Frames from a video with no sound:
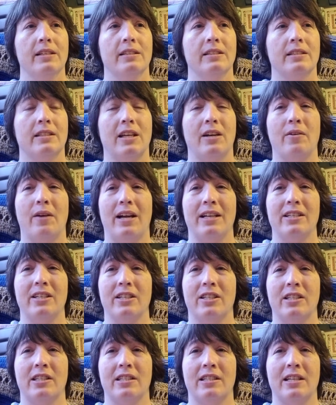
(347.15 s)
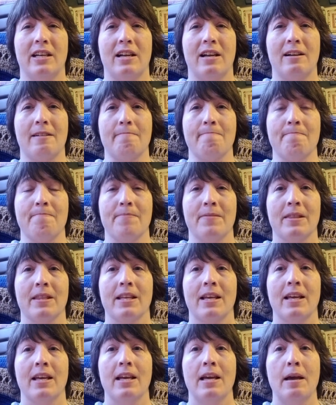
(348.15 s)
so I just, uh,
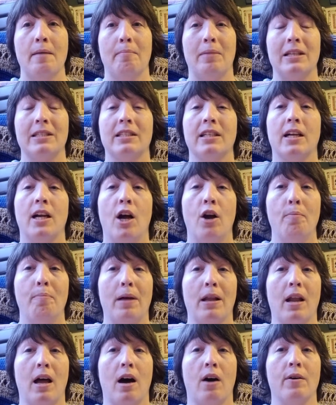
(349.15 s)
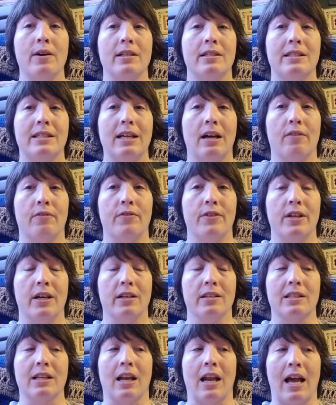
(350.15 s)
plus the COPPA law itself
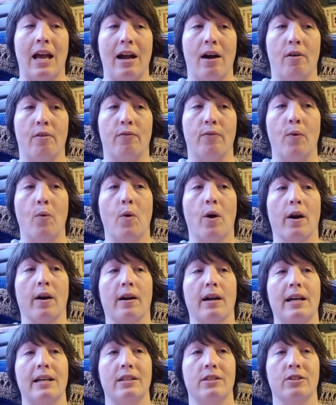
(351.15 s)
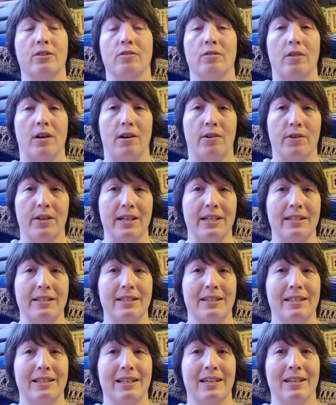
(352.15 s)
does allow for a general
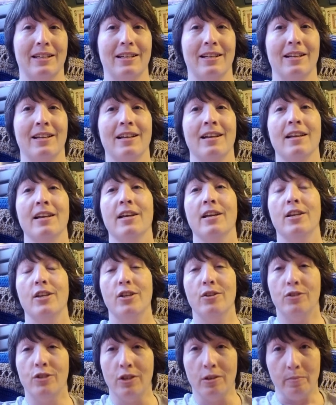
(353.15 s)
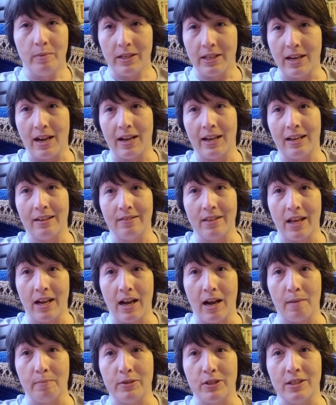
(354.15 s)
audience YouTube did not give that
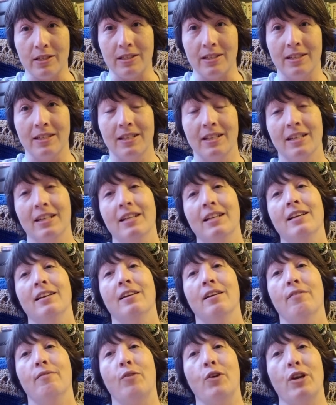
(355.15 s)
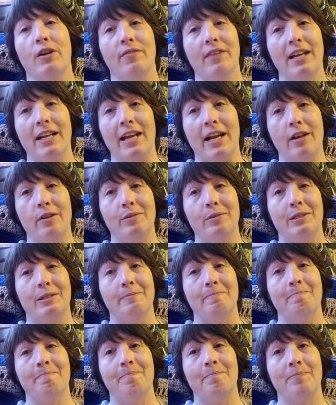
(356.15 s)
option for your videos.
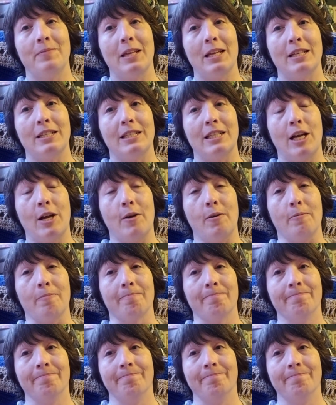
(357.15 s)
So